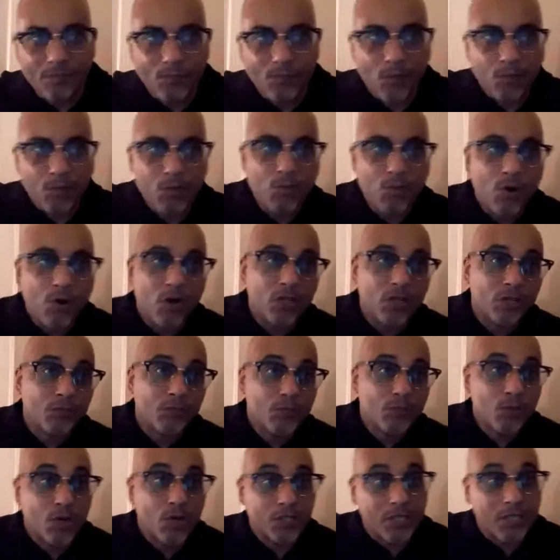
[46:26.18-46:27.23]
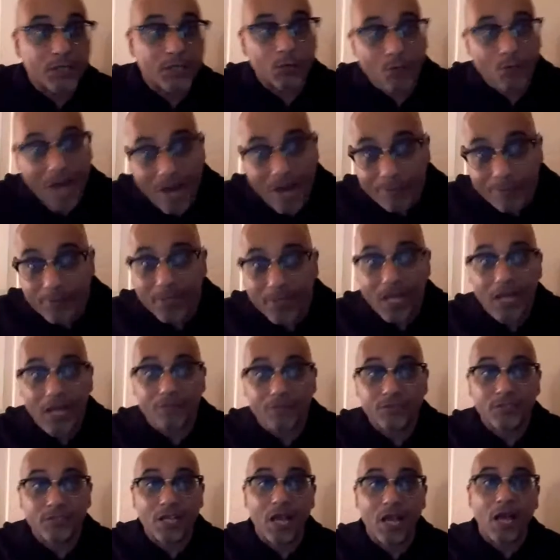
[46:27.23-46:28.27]
But if you want to live a rapper
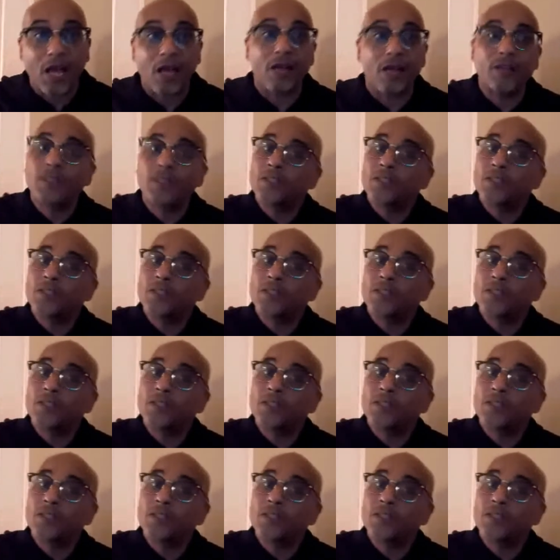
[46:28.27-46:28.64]
lifestyle,